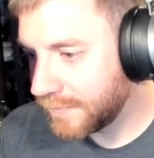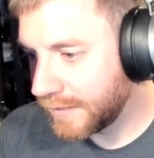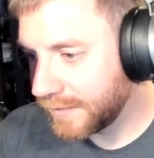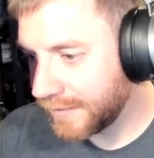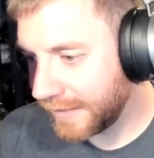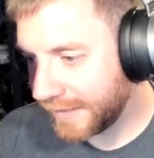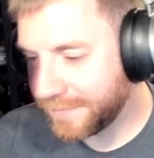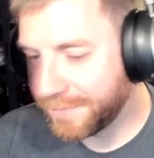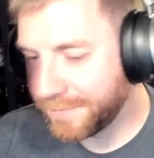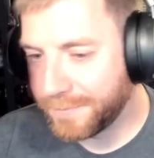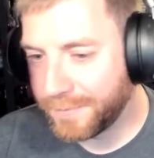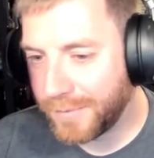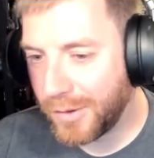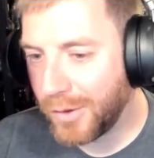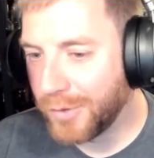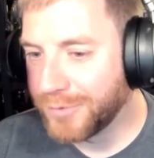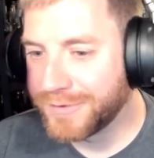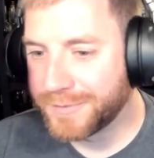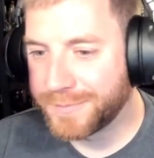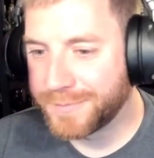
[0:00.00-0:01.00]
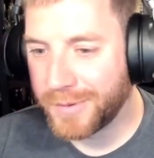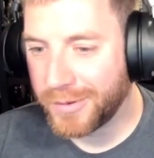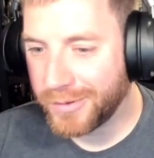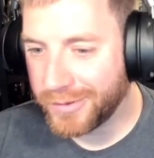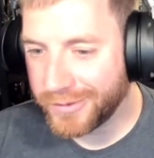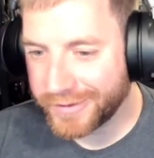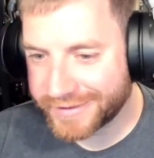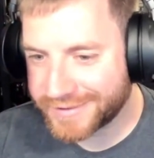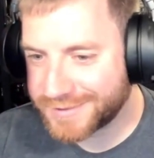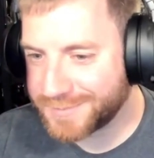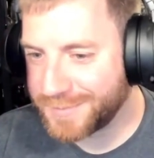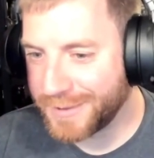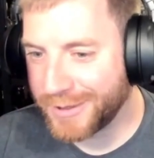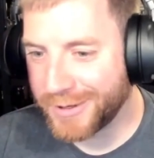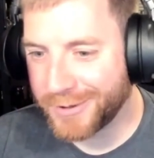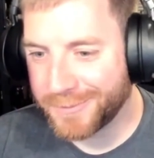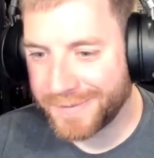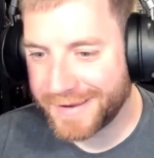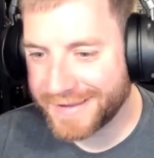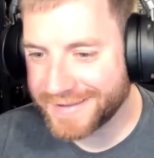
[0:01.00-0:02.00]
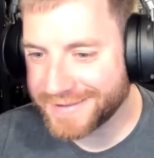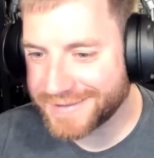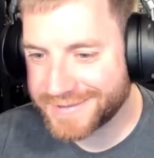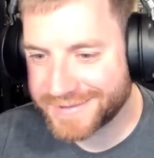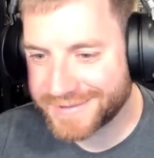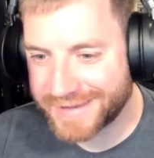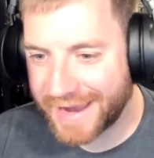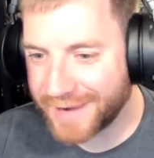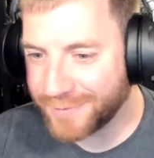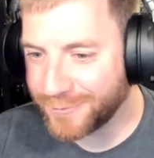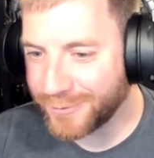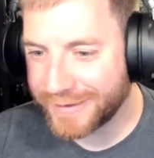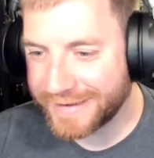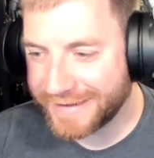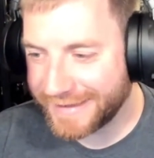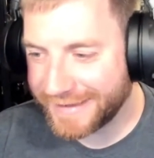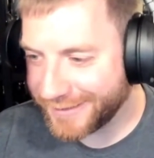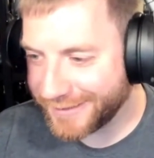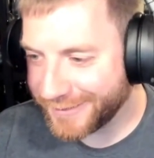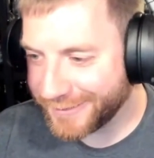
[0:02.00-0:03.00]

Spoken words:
Like multiple experiments every year